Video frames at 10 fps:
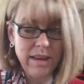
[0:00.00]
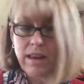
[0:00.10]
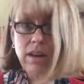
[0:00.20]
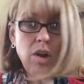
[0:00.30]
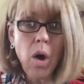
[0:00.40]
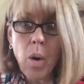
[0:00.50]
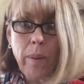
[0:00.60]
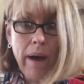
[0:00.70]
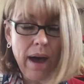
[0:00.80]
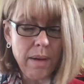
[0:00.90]
No,
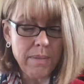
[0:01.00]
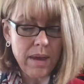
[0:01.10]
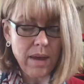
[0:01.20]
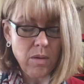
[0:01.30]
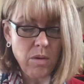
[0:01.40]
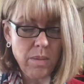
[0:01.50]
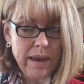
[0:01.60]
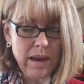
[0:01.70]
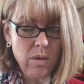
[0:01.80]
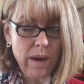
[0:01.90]
Bob,
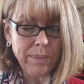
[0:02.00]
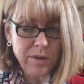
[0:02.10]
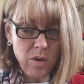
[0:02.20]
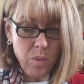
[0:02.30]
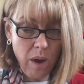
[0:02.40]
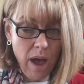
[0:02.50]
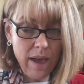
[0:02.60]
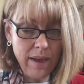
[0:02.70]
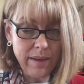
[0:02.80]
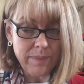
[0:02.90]
Ruby interrupts. You're
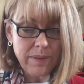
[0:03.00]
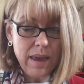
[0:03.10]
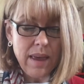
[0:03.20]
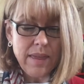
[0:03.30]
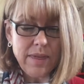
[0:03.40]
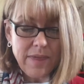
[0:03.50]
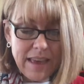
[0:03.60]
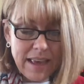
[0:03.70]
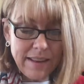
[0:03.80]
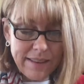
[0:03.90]
wrong.
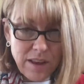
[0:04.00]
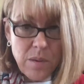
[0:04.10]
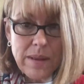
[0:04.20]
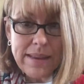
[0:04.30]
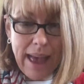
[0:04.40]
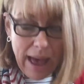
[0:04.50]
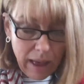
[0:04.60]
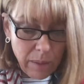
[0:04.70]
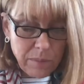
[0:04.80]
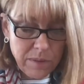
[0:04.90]
These humans
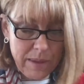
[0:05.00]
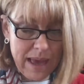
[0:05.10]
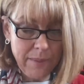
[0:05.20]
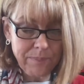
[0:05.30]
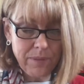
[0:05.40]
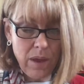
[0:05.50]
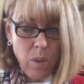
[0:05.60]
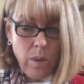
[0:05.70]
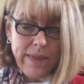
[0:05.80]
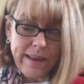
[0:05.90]
helped me.
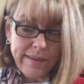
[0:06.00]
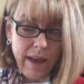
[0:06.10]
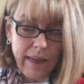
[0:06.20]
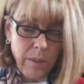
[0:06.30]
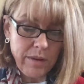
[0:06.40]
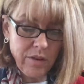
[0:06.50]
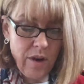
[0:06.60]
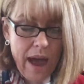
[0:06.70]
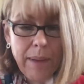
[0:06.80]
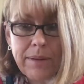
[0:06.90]
When they saw I was
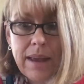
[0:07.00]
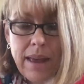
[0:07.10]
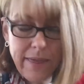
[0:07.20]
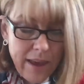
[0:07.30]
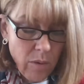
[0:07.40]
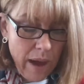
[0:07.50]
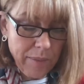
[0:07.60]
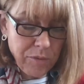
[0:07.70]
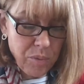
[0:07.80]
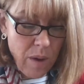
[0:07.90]
trapped, they
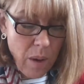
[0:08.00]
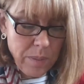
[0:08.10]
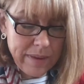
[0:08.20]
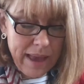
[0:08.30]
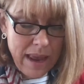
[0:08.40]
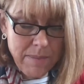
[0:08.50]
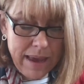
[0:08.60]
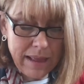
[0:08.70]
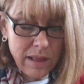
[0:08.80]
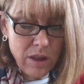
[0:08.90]
grabbed ropes and
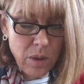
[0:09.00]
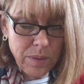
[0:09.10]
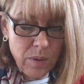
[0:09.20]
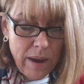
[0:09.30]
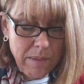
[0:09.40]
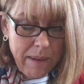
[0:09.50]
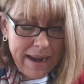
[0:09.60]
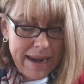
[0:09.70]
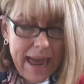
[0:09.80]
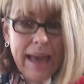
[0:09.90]
made loops around my
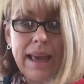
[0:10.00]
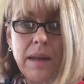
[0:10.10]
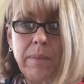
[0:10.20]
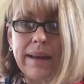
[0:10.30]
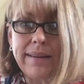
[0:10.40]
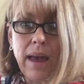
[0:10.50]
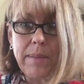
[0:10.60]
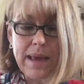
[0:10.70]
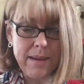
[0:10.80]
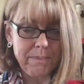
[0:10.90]
neck and my tummy.